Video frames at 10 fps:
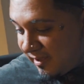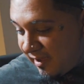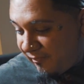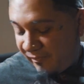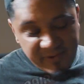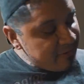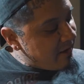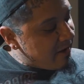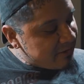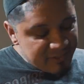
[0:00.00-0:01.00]
I figure
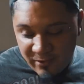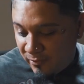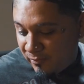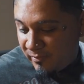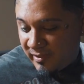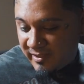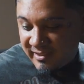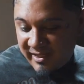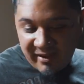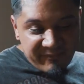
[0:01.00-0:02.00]
out a tone,
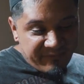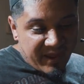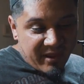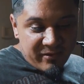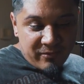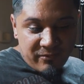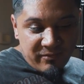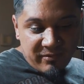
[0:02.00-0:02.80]
same value.